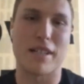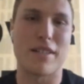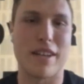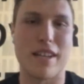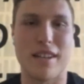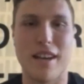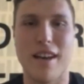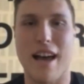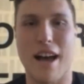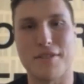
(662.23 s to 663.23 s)
aspect of it
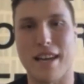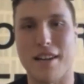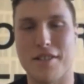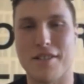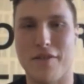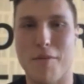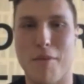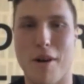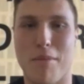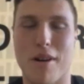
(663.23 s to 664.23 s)
outside of just the
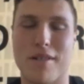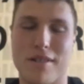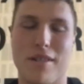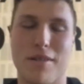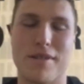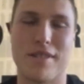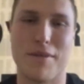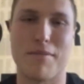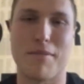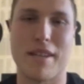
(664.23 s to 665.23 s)
football part. So it
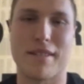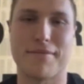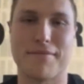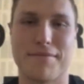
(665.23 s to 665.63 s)
was amazing.